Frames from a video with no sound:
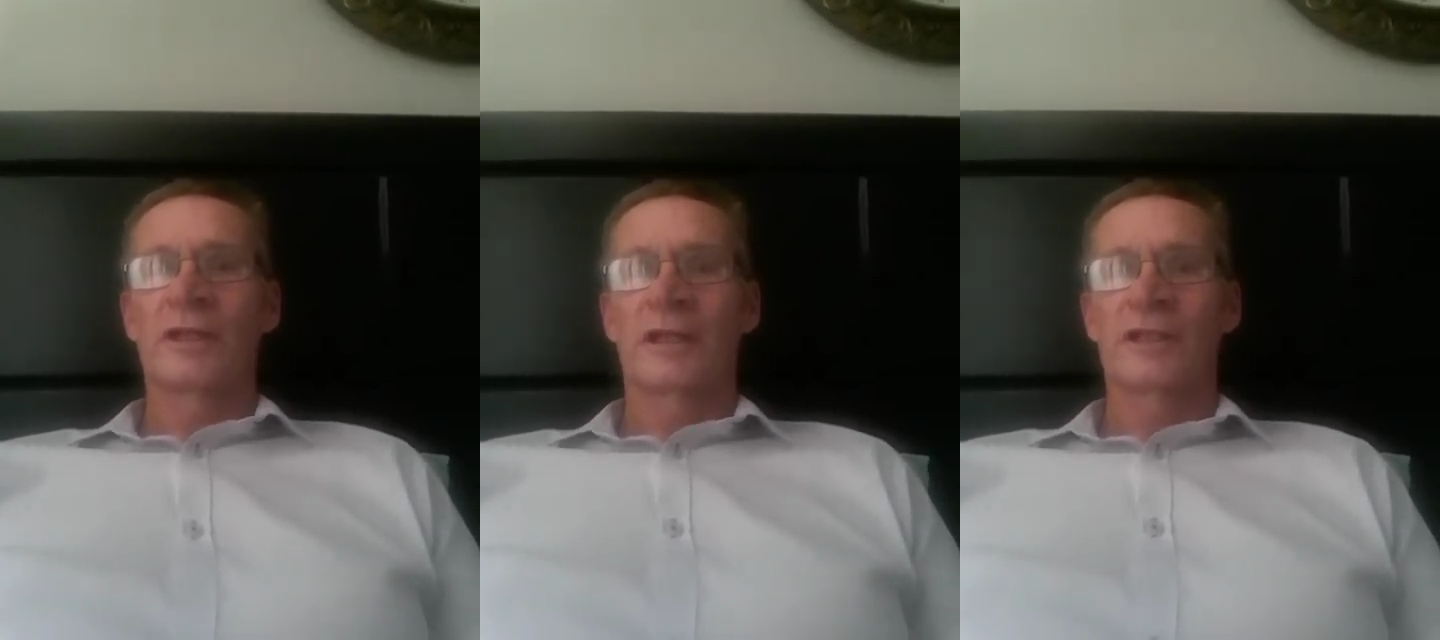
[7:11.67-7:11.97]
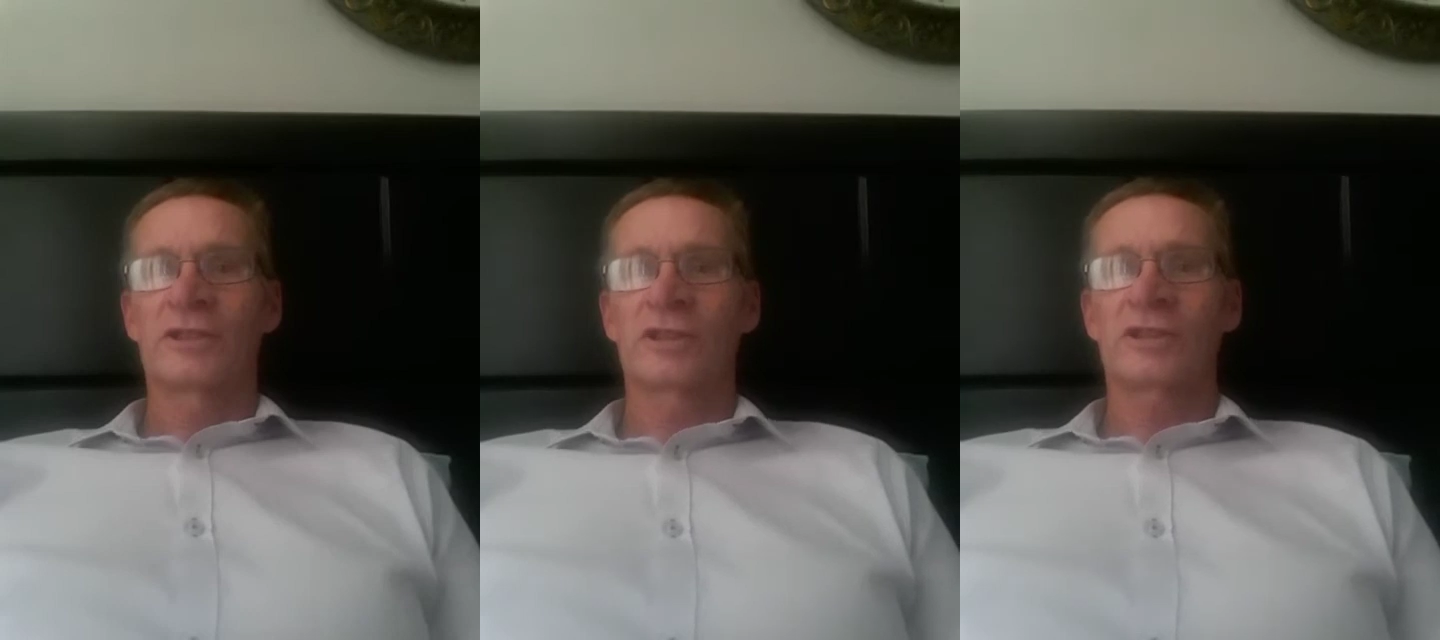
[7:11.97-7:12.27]

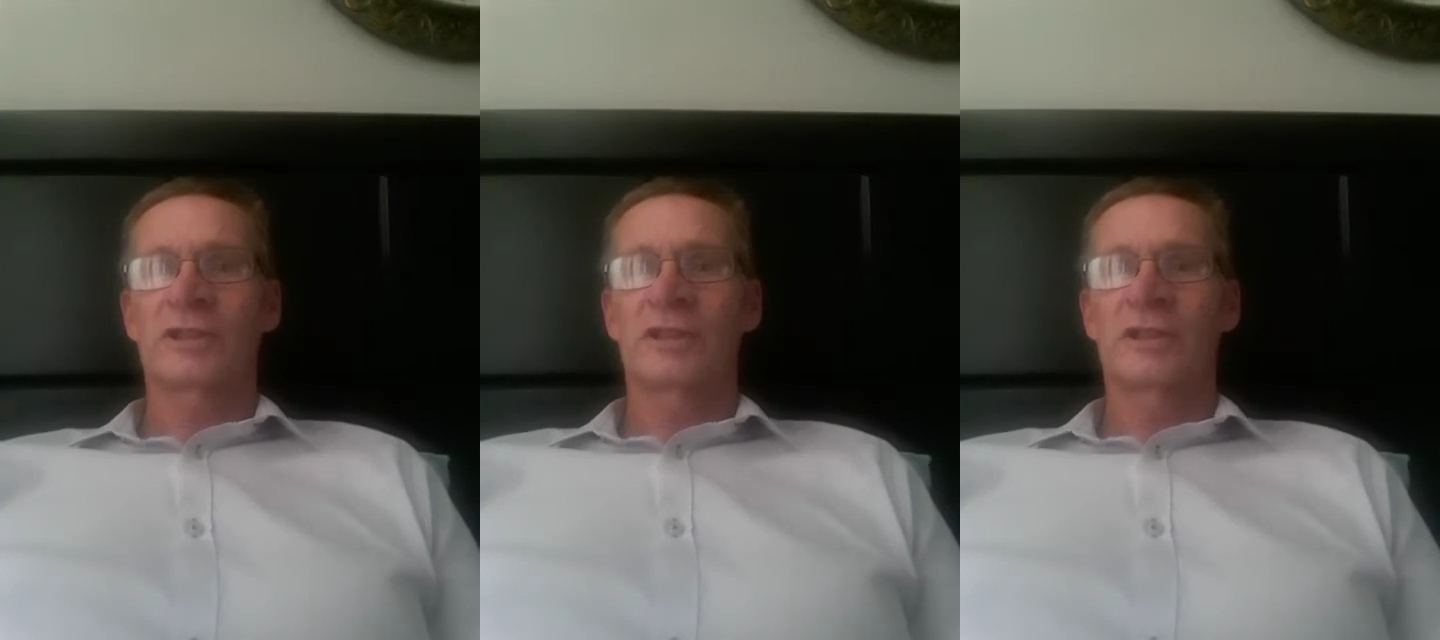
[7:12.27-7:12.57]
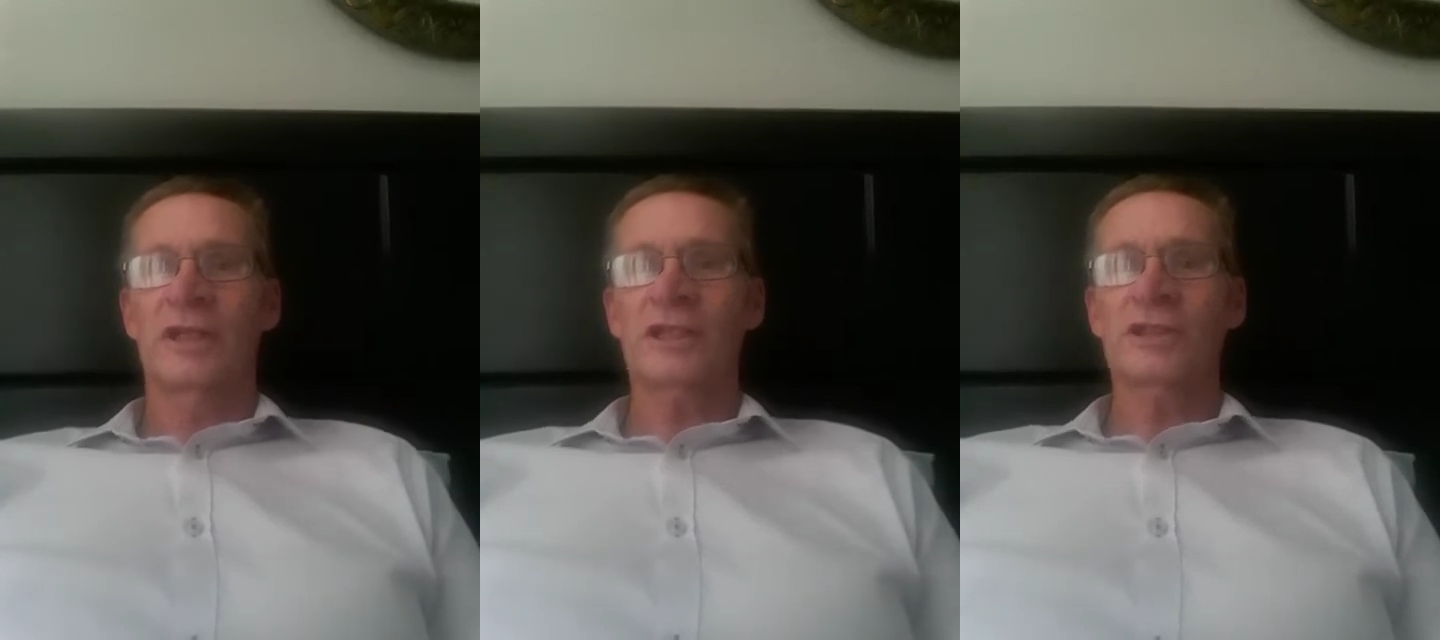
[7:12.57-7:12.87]
they just
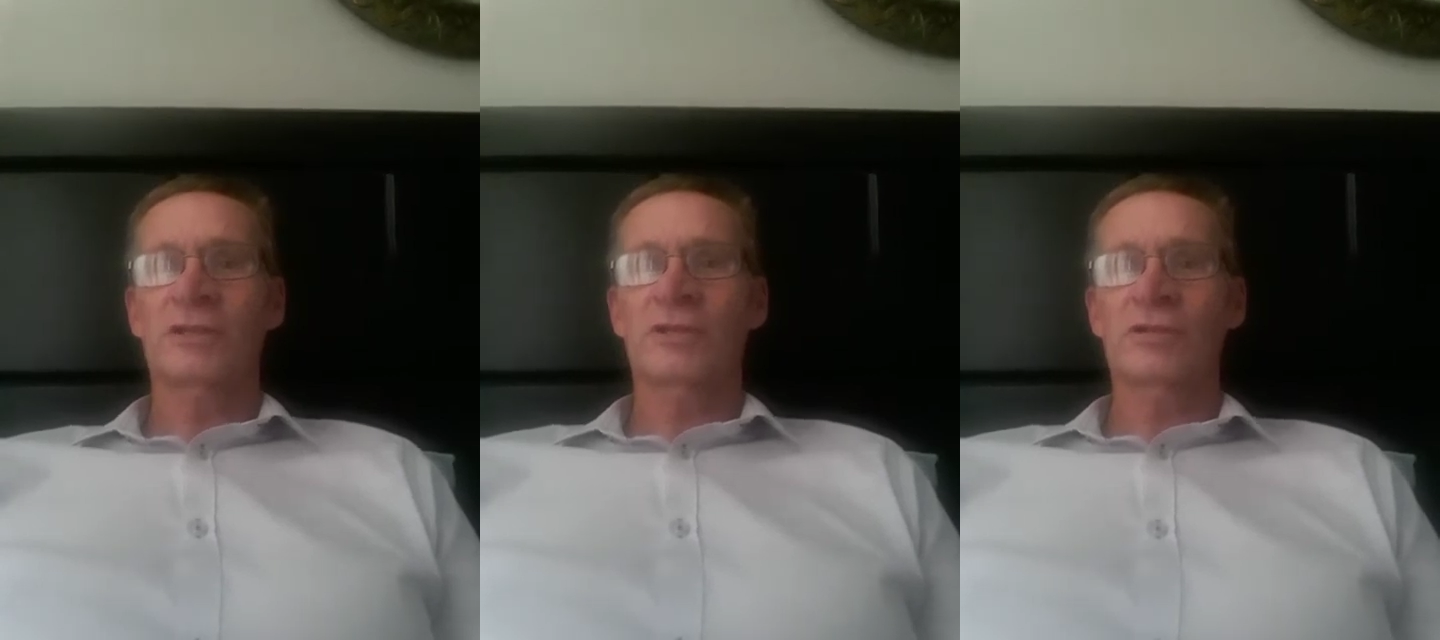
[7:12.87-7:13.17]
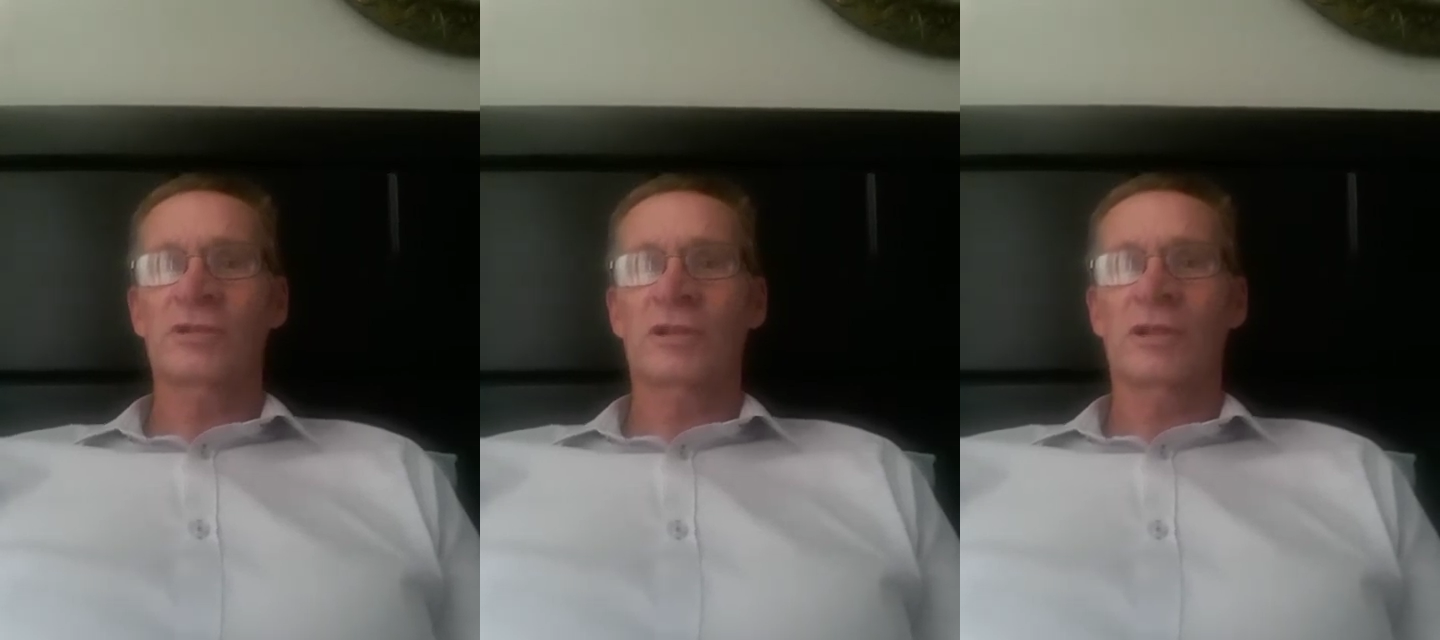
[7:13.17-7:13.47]
dash
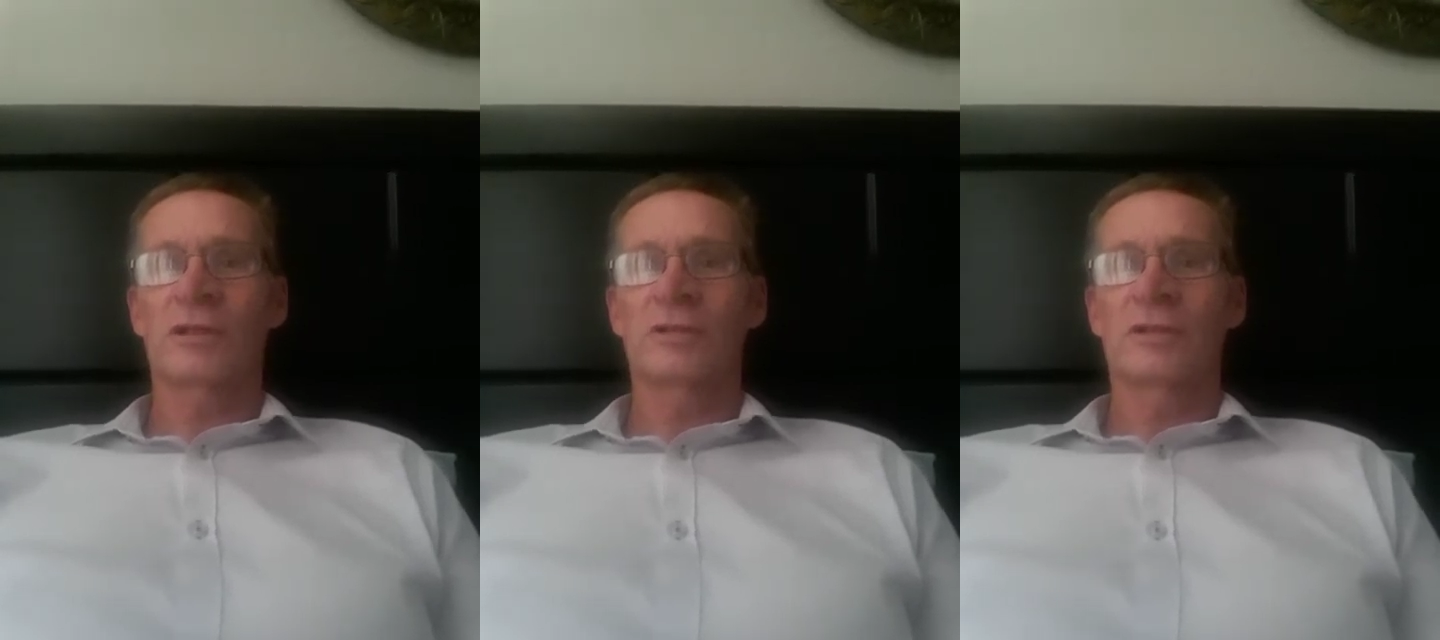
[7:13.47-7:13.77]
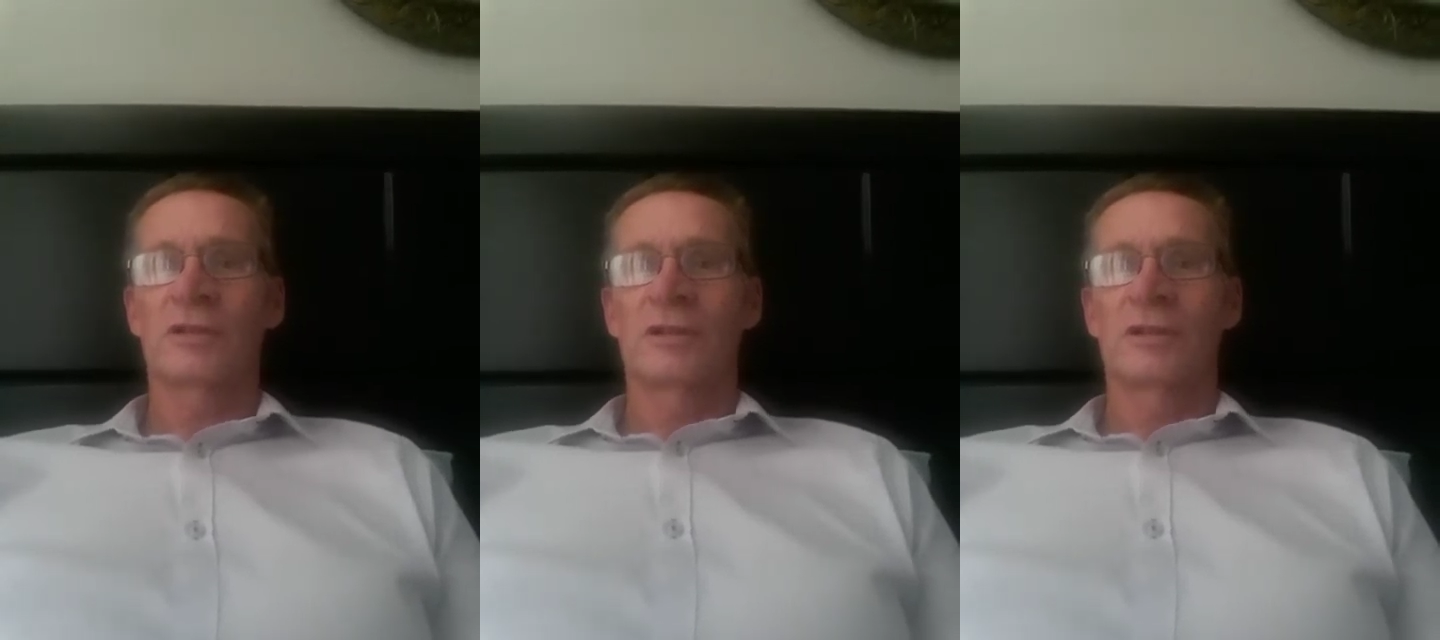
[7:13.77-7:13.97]
across the road